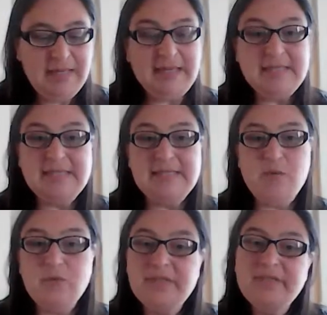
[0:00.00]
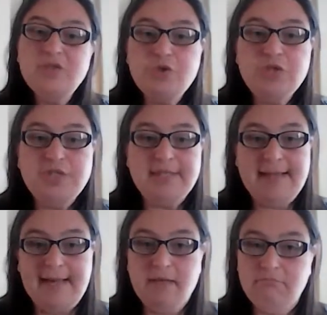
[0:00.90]
Yesterday was St. George's
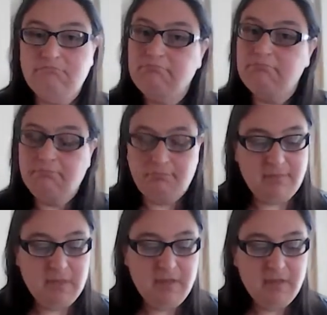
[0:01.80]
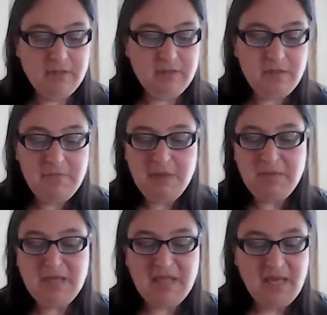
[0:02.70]
Day. So that made
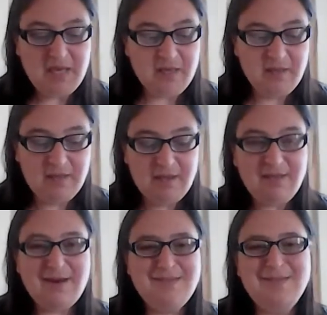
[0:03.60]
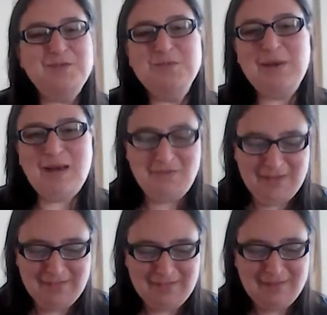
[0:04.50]
me think, and then I didn't do a live
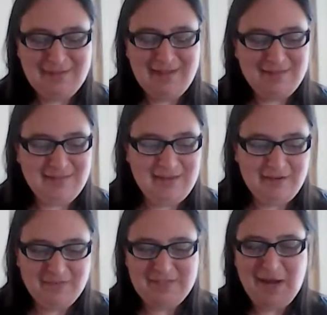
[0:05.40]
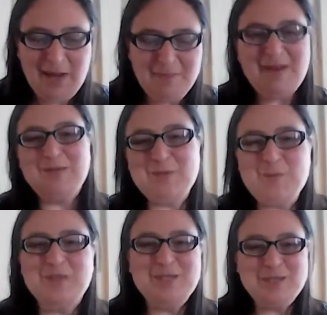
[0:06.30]
yesterday. I didn't have time, and I don't
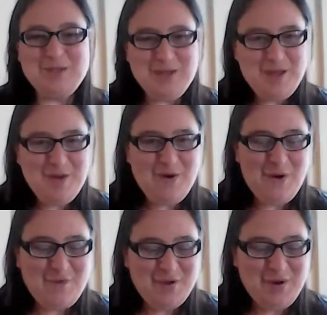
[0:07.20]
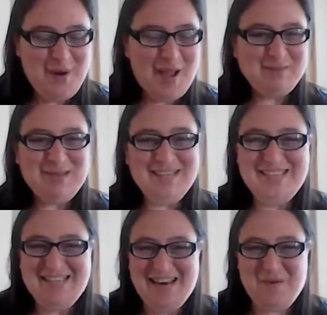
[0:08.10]
want to overcrowd the
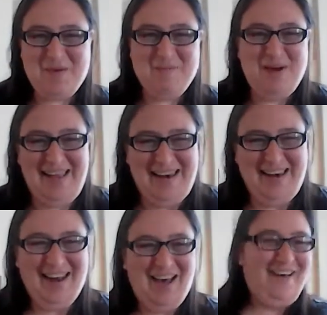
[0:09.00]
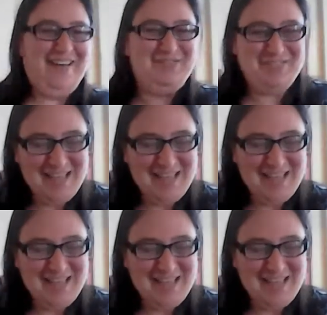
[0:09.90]
internet with my live.